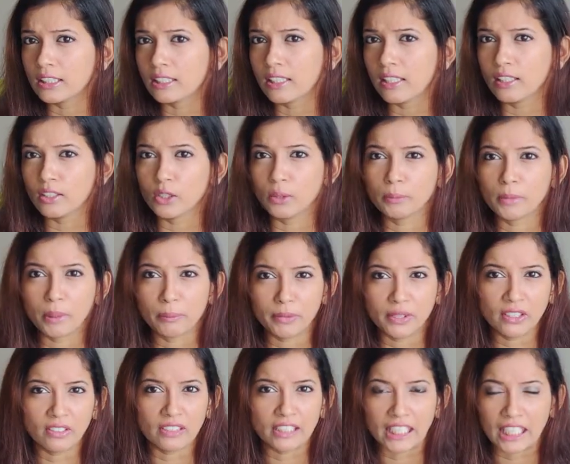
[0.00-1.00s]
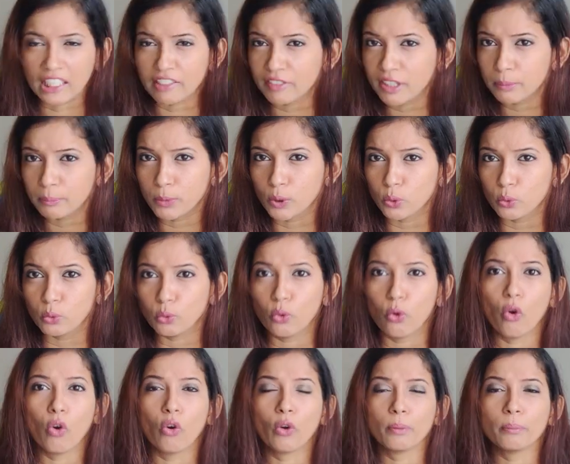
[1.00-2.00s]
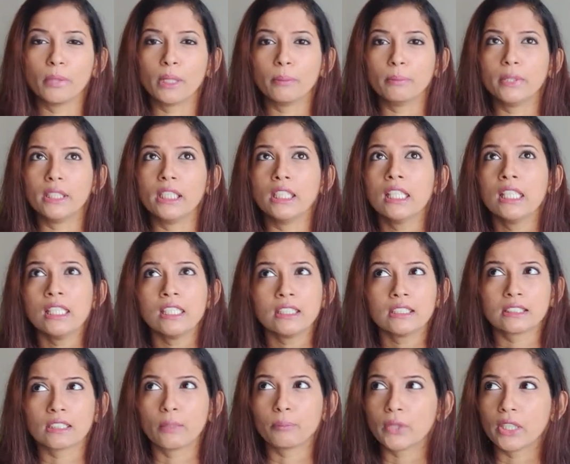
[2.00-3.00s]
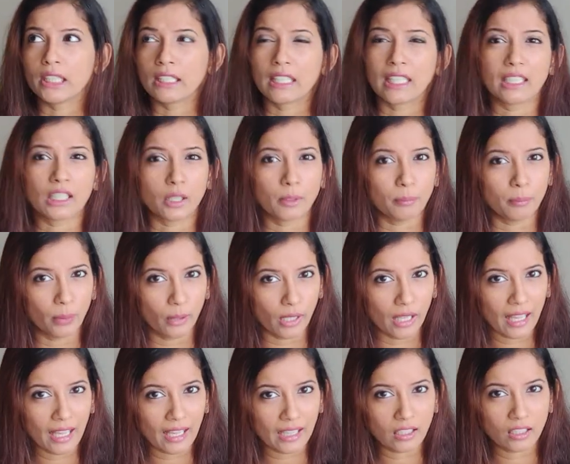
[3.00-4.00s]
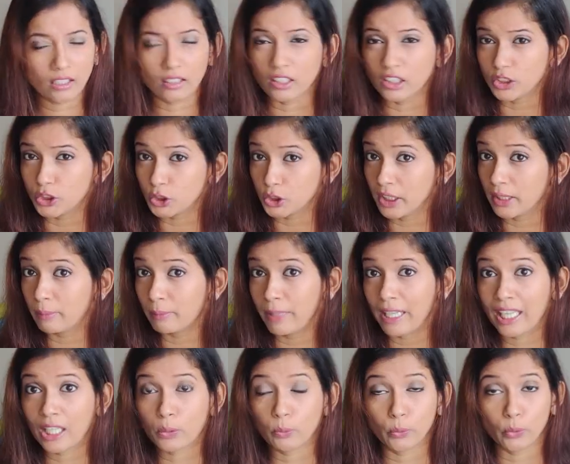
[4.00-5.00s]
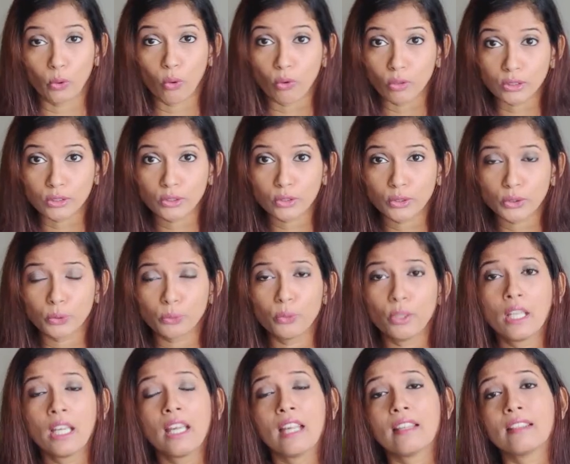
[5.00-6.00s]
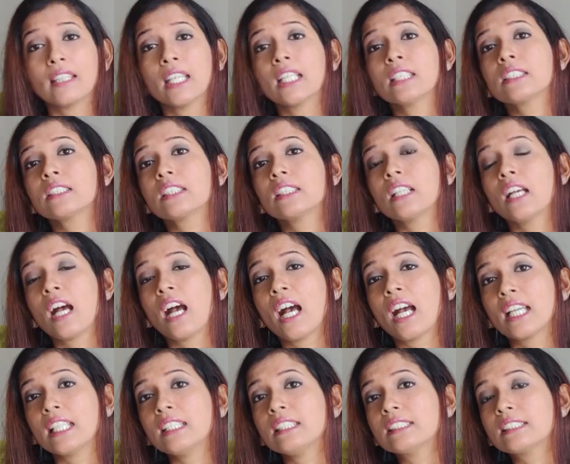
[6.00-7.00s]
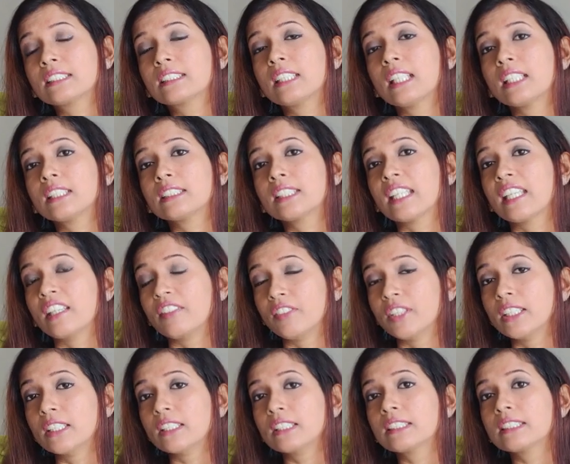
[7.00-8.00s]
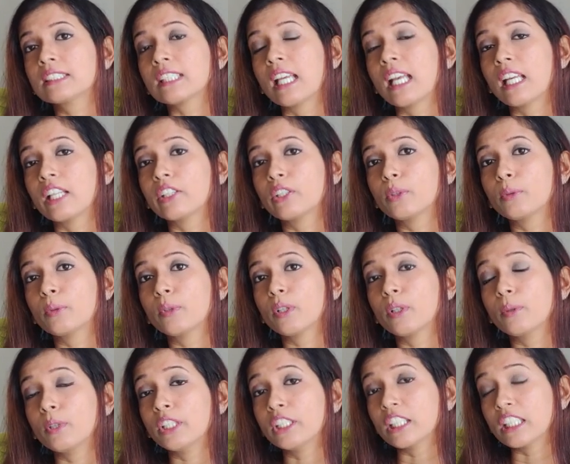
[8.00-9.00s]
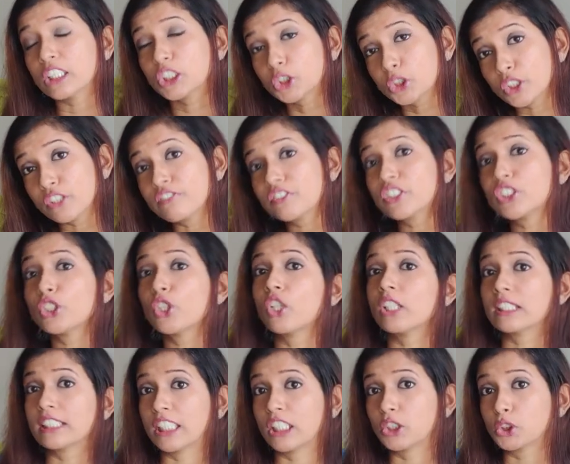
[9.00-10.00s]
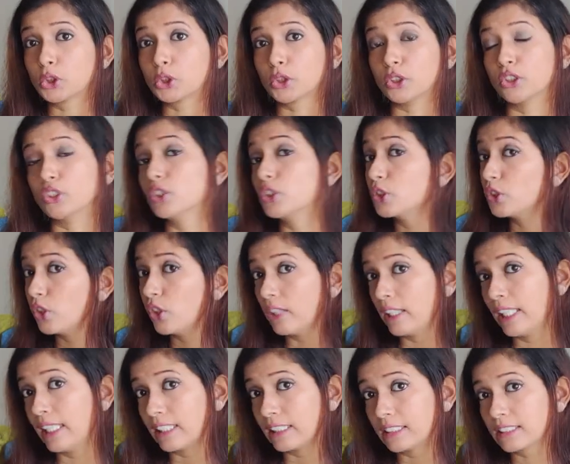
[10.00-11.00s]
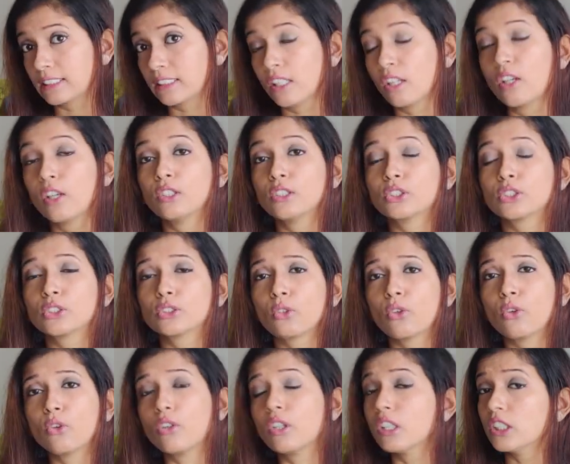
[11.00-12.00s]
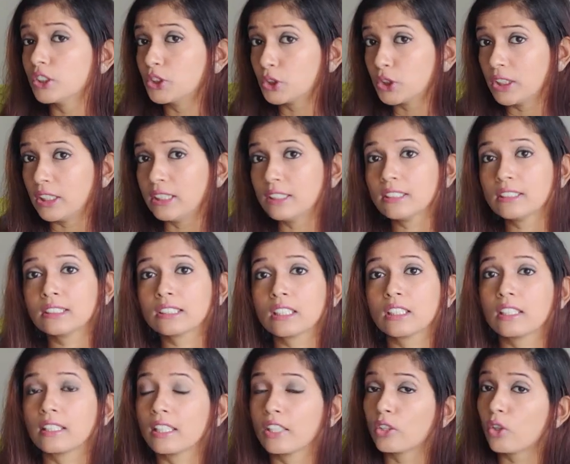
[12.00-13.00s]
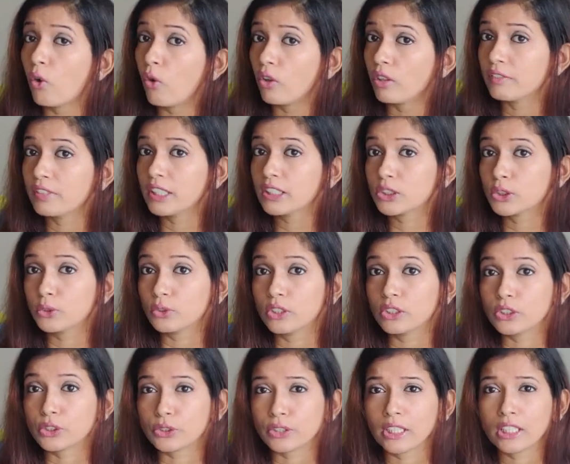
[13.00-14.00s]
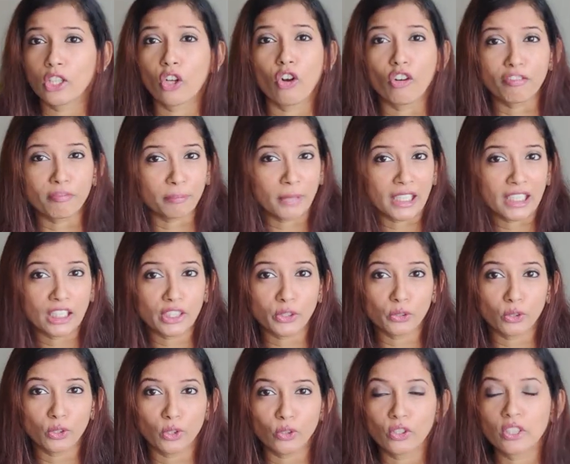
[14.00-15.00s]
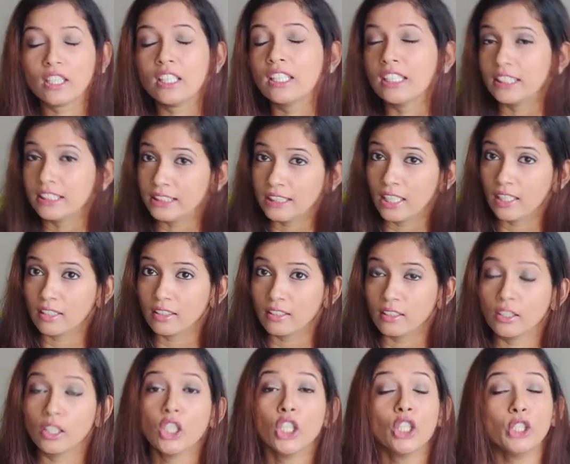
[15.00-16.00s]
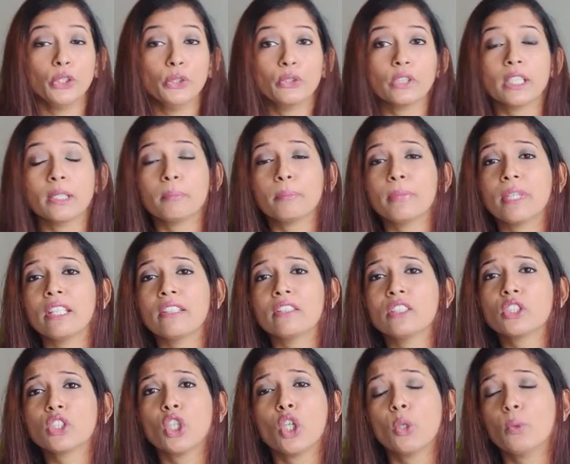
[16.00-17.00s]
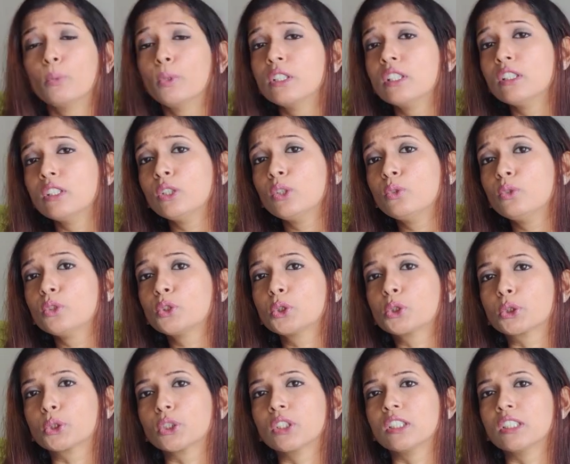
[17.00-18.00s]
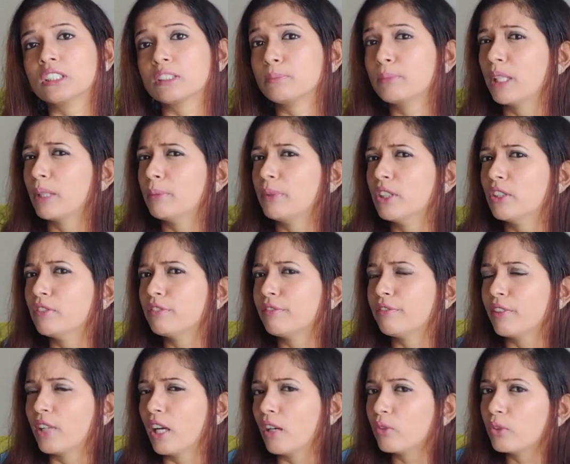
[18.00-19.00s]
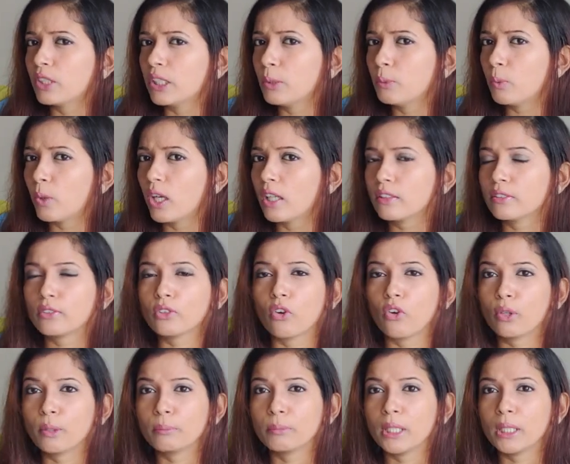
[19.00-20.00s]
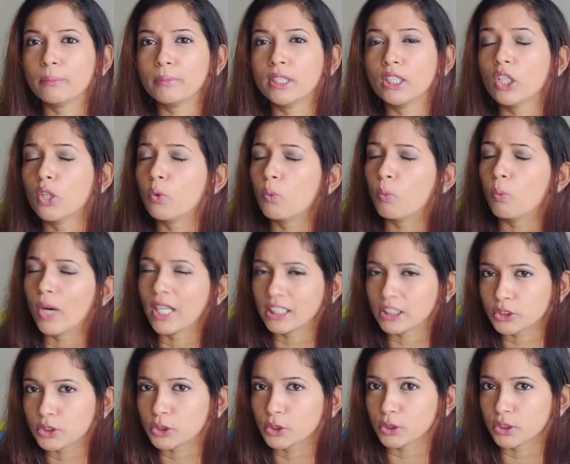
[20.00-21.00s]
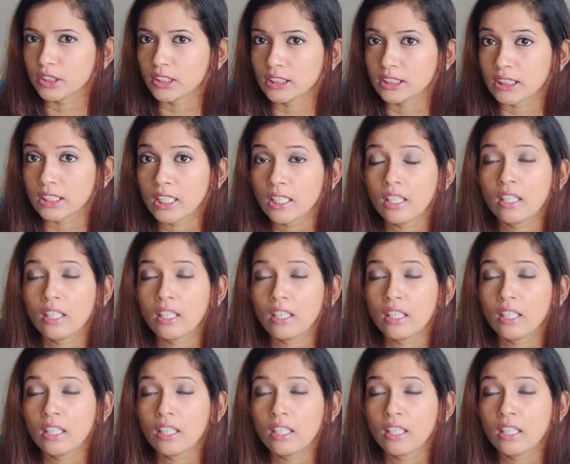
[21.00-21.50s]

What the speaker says: in color, maybe a navy blue or maybe something like a black, a jet black would also do. That hides that heaviness and it shifts your attention to your legs. So a jeans can always do the trick of making you look younger. You can pair it with a loose shirt, maybe a flowery one or maybe a white shirt.